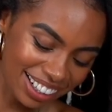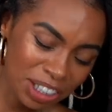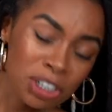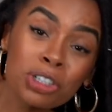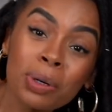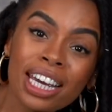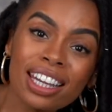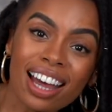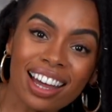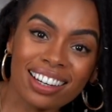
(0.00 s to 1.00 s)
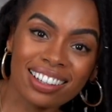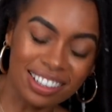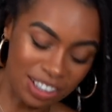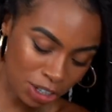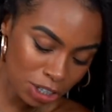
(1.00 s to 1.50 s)
Could you hear that?
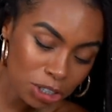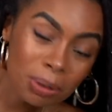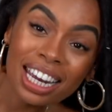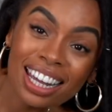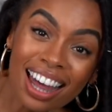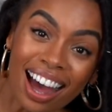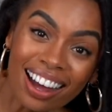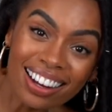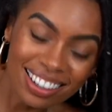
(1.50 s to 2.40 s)
Could you hear that?